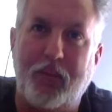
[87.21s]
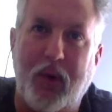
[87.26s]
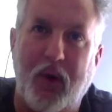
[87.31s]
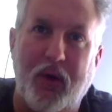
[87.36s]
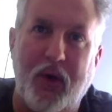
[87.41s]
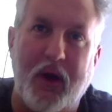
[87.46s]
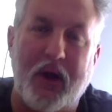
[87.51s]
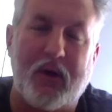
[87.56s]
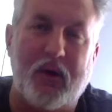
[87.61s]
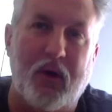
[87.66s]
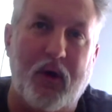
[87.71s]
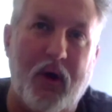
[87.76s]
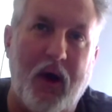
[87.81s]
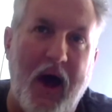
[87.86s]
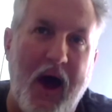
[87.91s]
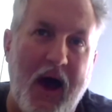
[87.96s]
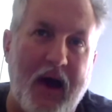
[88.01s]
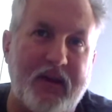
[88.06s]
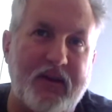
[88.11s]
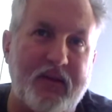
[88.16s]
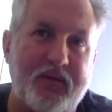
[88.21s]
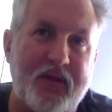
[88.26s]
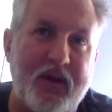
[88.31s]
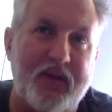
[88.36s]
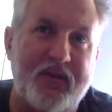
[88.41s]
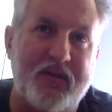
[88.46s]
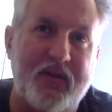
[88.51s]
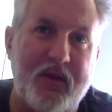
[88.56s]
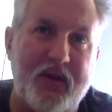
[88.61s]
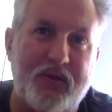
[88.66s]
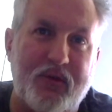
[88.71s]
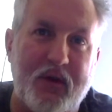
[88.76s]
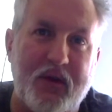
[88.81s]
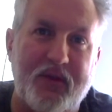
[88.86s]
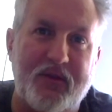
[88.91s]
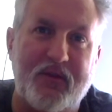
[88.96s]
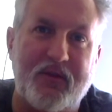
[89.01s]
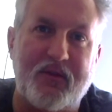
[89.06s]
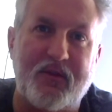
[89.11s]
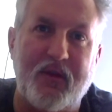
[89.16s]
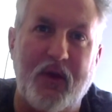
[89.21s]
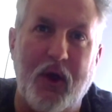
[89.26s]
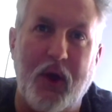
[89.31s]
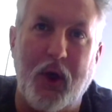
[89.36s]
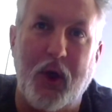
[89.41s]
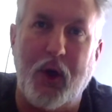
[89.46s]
political activist interests